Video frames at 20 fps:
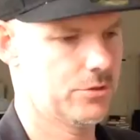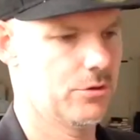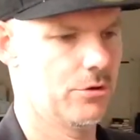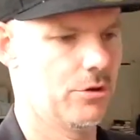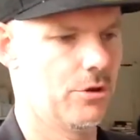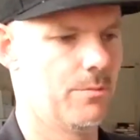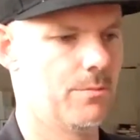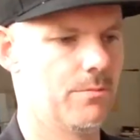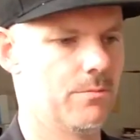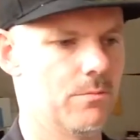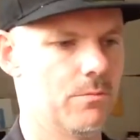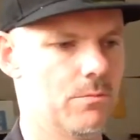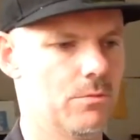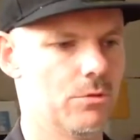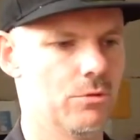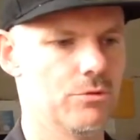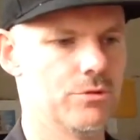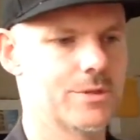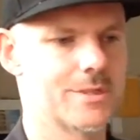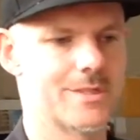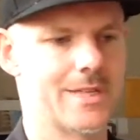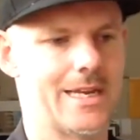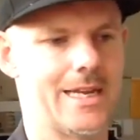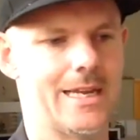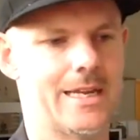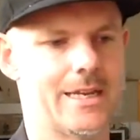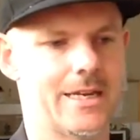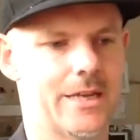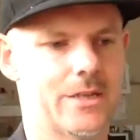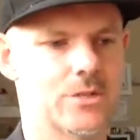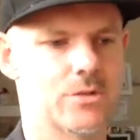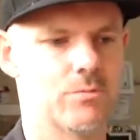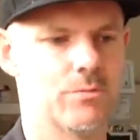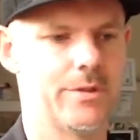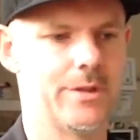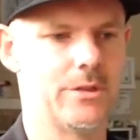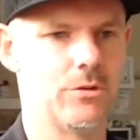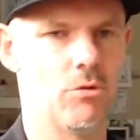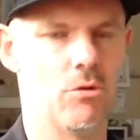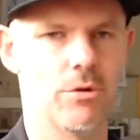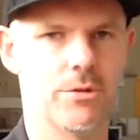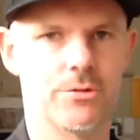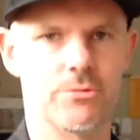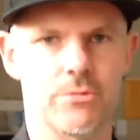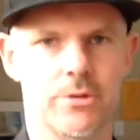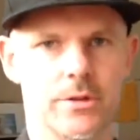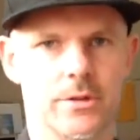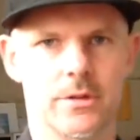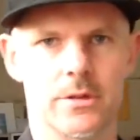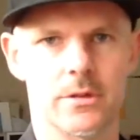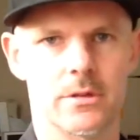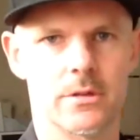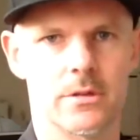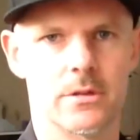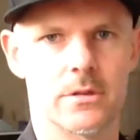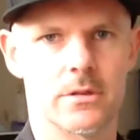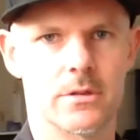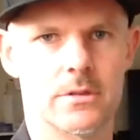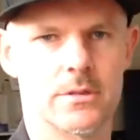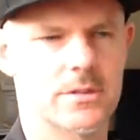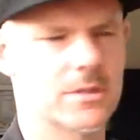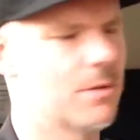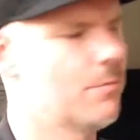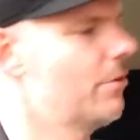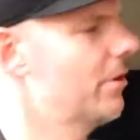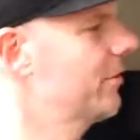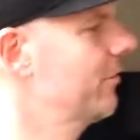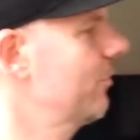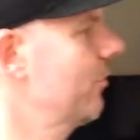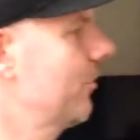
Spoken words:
term loses any connection with the author, and someone's